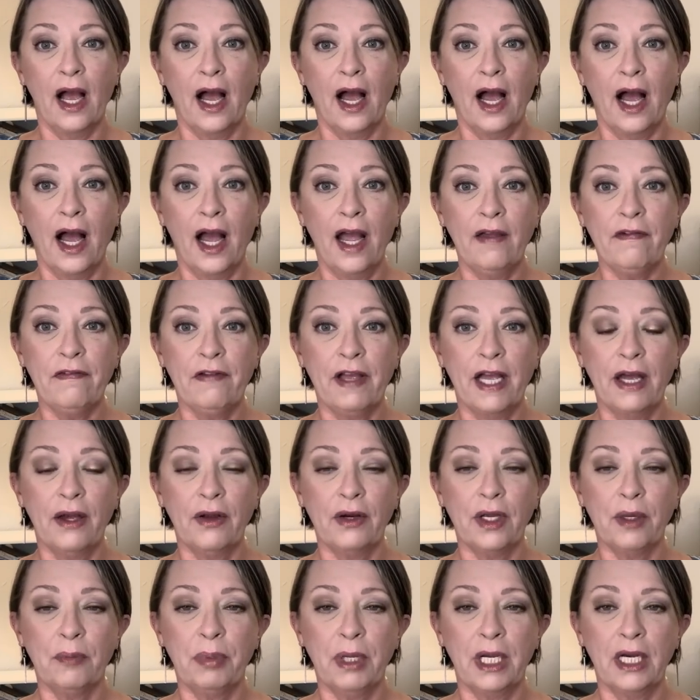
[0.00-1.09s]
I found
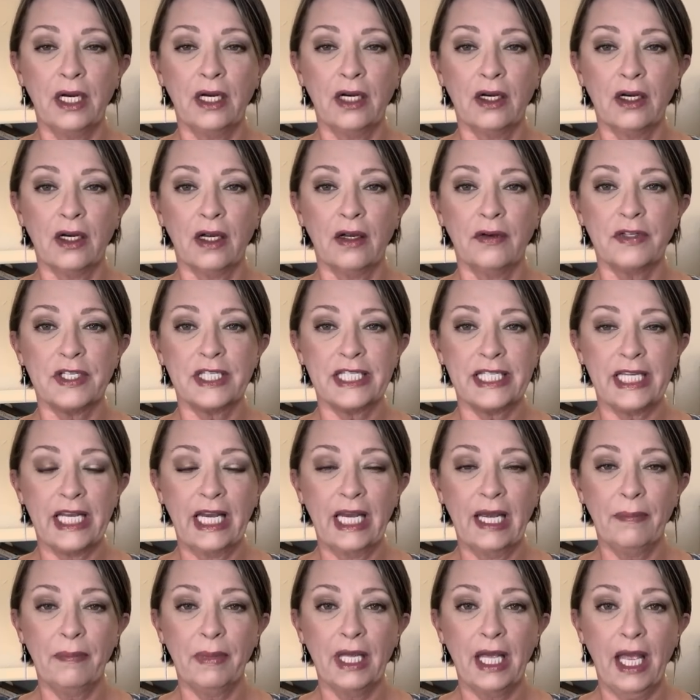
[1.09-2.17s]
a pair of
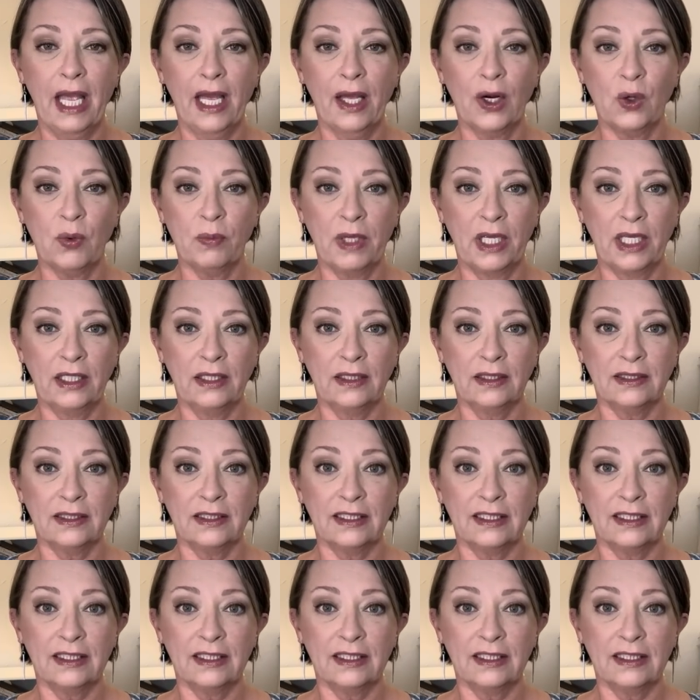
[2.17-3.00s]
Sam Edelman,